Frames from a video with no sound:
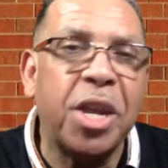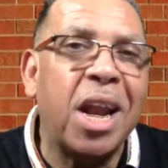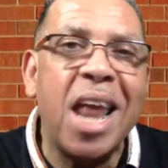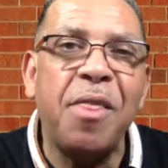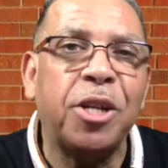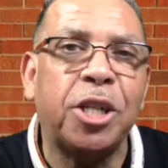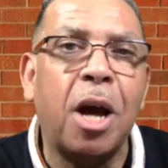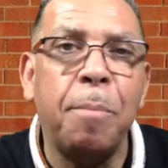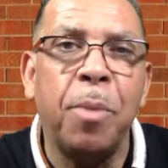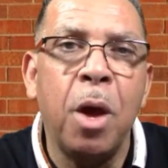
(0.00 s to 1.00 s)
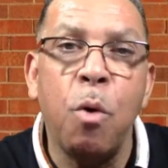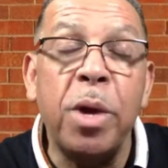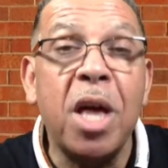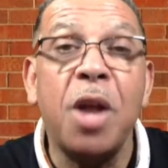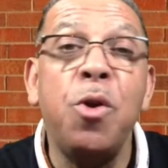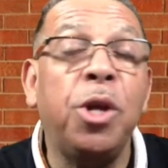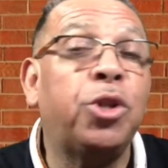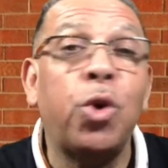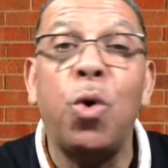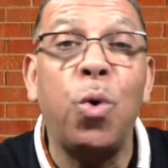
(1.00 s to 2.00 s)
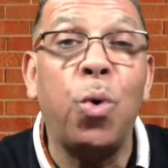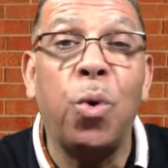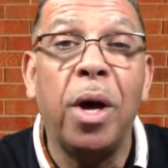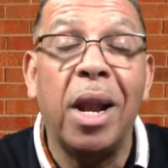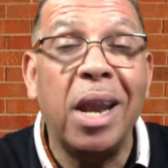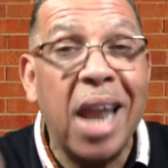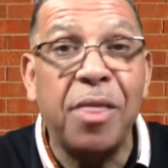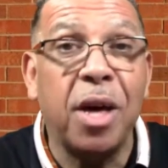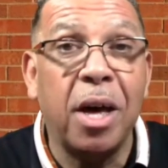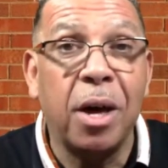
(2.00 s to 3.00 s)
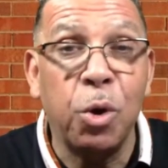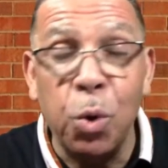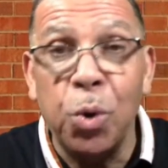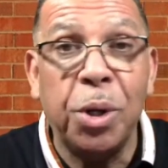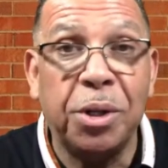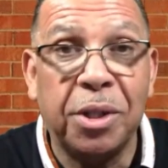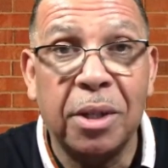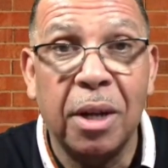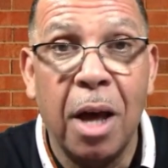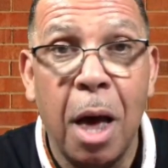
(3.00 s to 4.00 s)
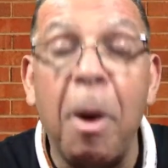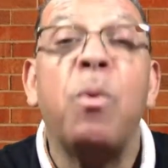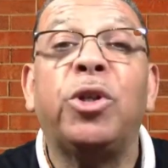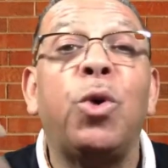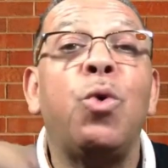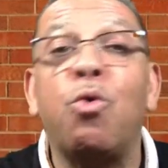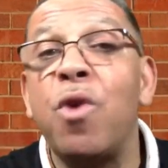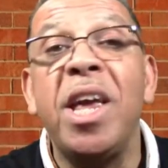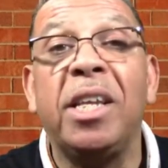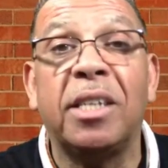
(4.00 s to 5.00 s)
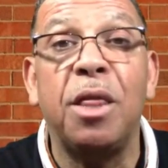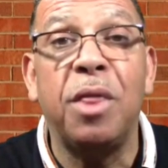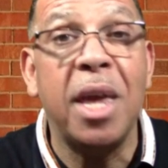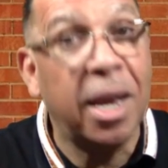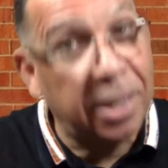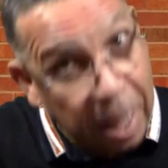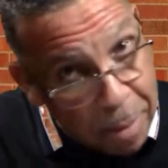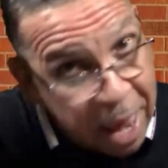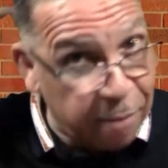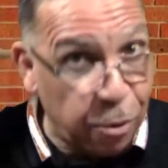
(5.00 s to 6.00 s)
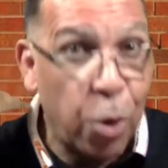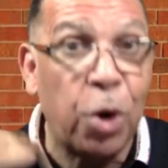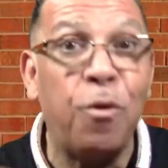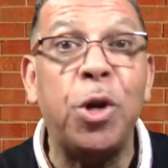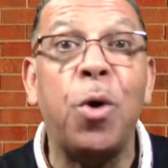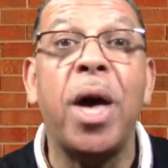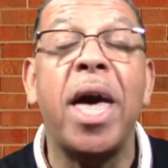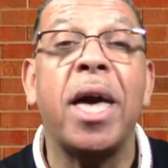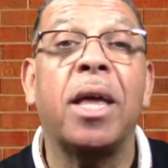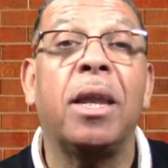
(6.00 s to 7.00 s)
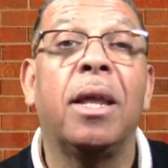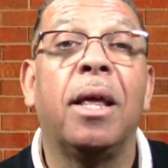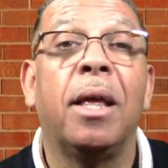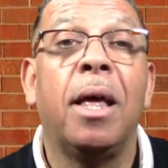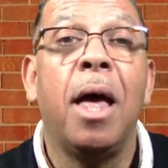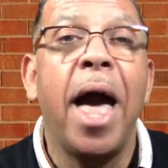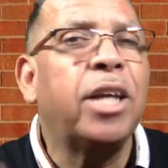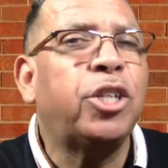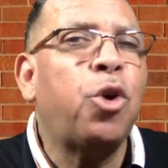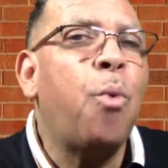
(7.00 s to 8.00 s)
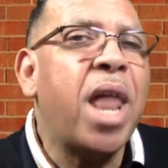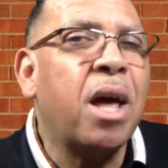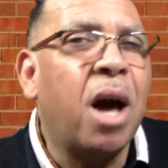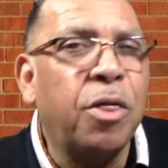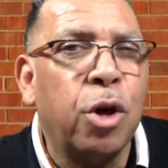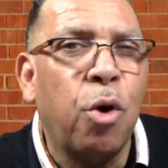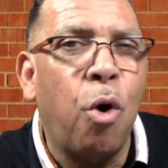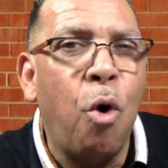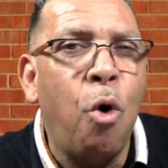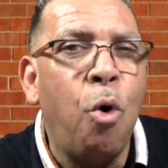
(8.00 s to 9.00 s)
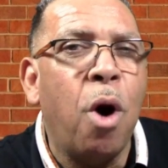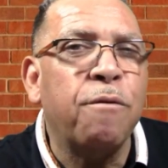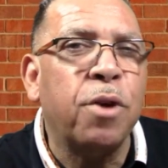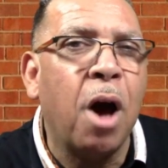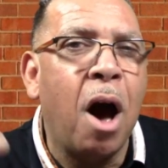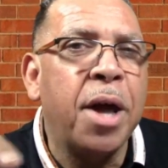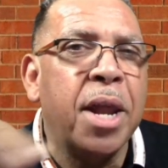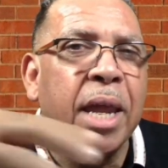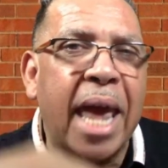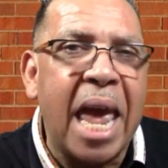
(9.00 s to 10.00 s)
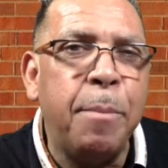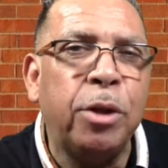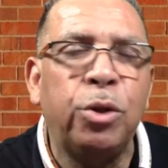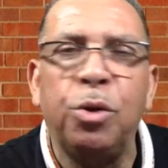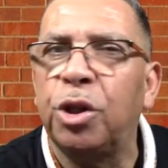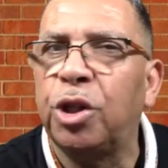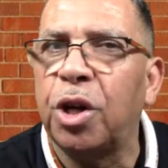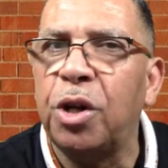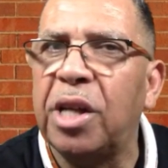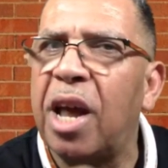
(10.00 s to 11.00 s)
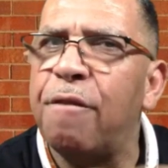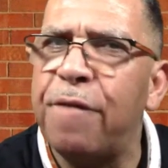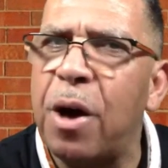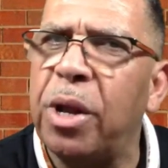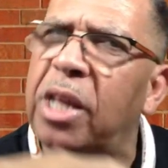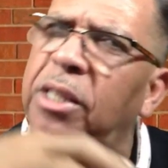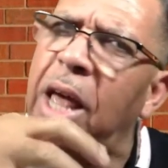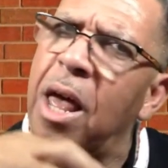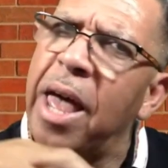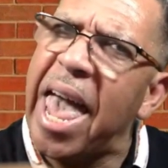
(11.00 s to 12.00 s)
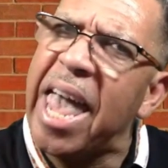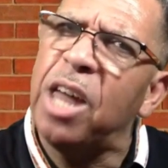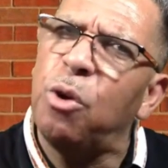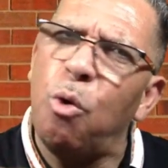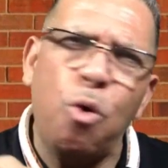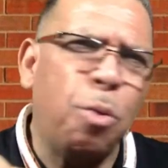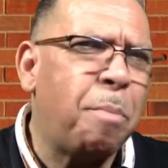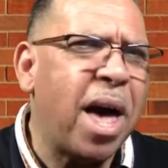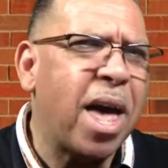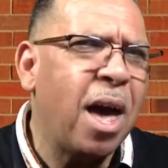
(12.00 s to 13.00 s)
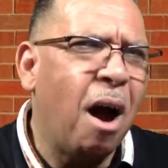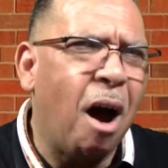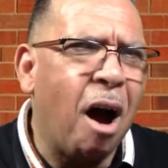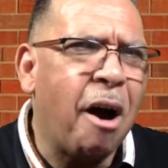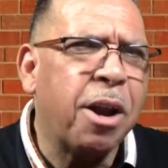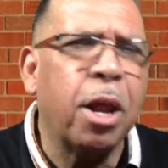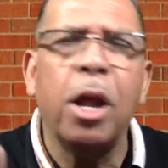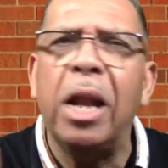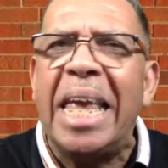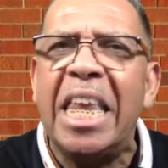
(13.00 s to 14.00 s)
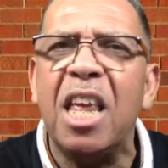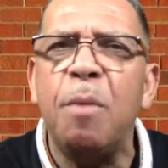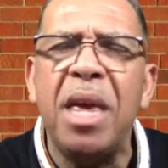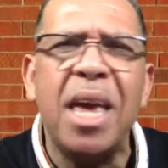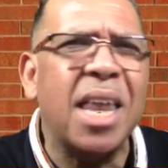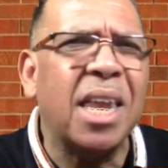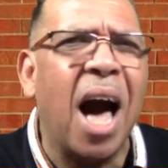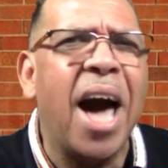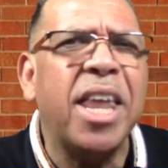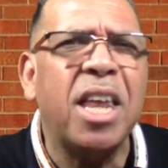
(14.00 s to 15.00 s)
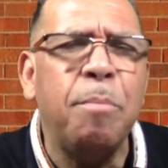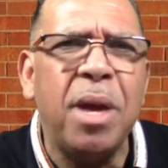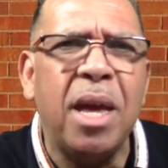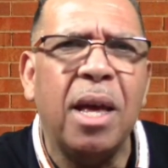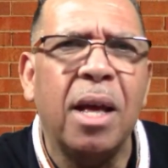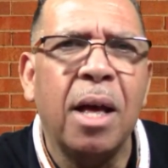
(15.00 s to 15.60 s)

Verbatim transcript: in a leather shop where we not only sold leather goods, but we sold greens and things that may have gone over your head. And so when I got the call of God and came into the church and felt his hand on my heart, leading me and guiding me,